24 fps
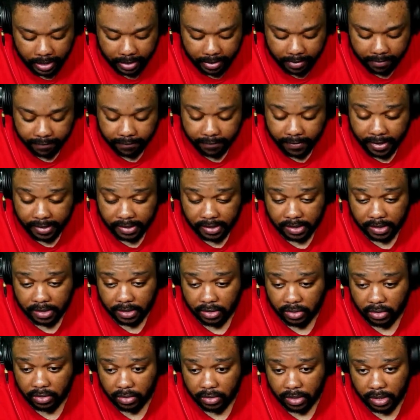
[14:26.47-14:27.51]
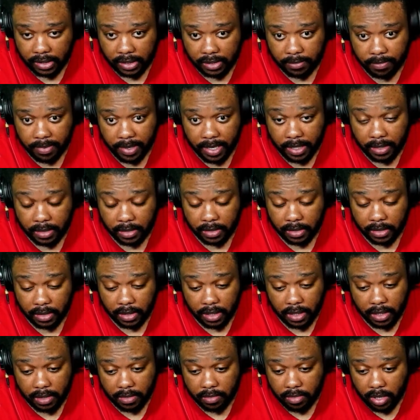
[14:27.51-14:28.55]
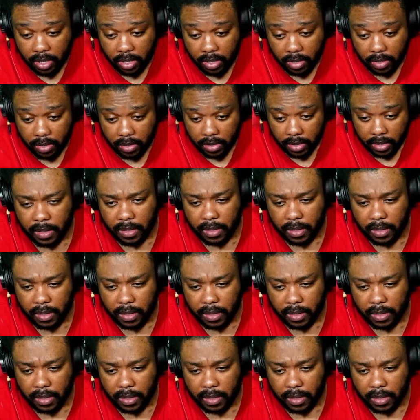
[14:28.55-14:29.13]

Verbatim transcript: if I trust Ben still. Open a damn!